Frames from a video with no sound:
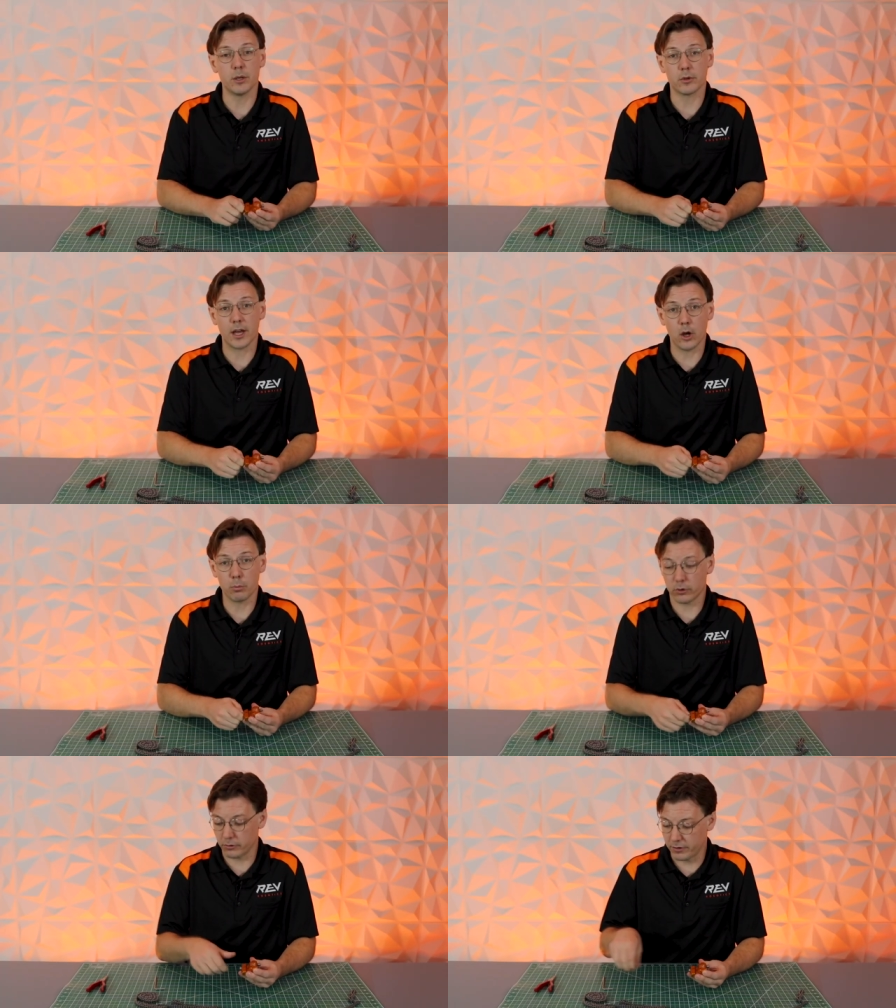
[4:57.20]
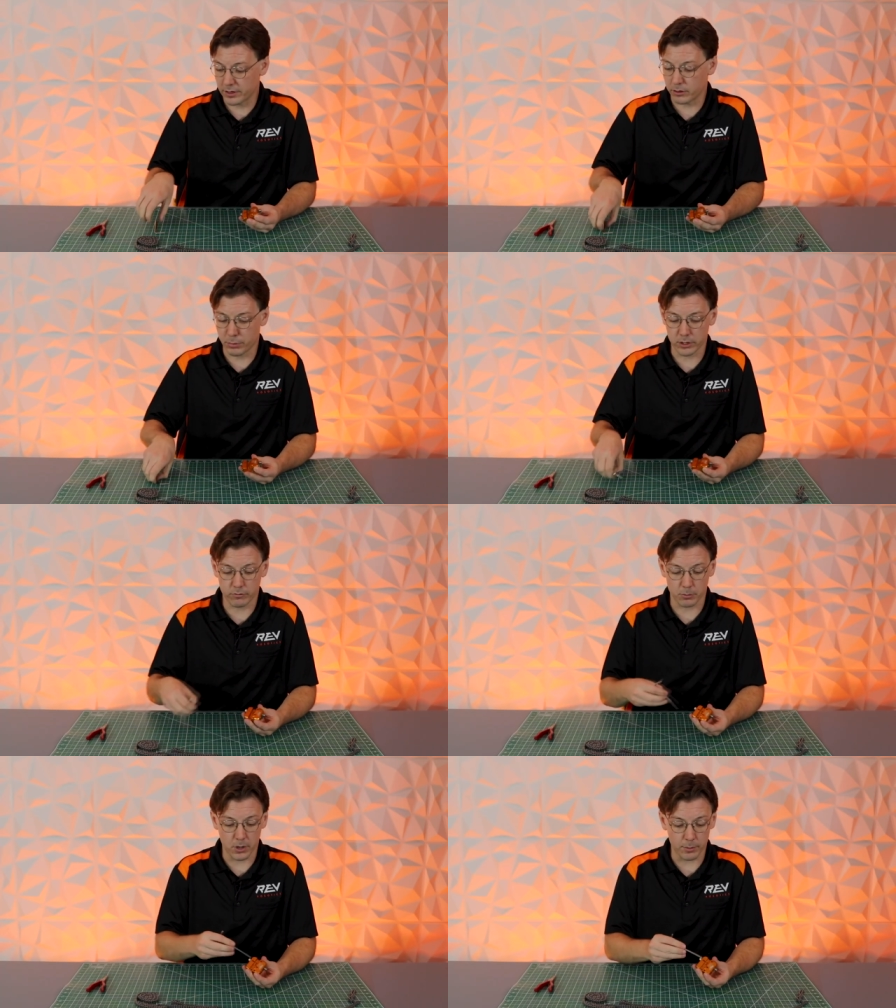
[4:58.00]
be able to help prevent the pin
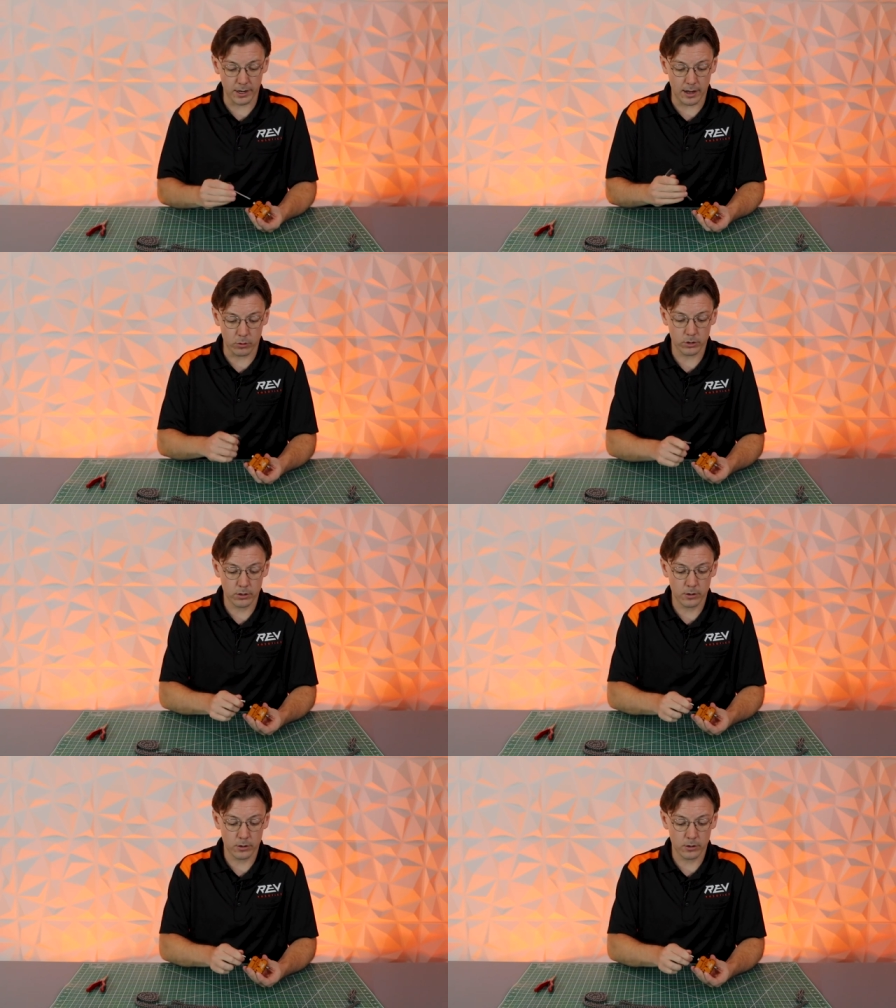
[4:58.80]
from coming out.